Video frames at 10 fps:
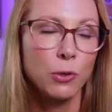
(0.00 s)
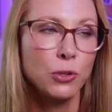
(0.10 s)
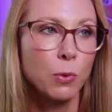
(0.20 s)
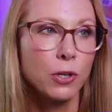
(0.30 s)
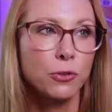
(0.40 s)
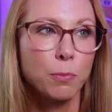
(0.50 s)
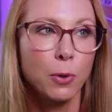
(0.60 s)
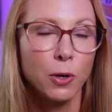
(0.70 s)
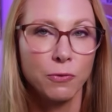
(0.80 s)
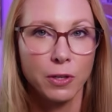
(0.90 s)
which works
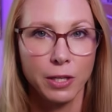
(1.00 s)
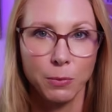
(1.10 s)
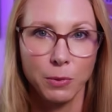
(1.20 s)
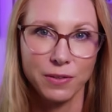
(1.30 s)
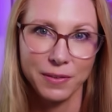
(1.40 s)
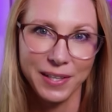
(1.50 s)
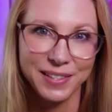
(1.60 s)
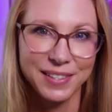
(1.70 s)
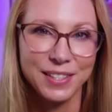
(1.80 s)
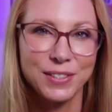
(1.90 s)
perfectly with
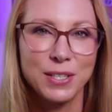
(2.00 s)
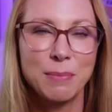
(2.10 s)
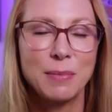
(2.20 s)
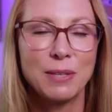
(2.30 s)
his system.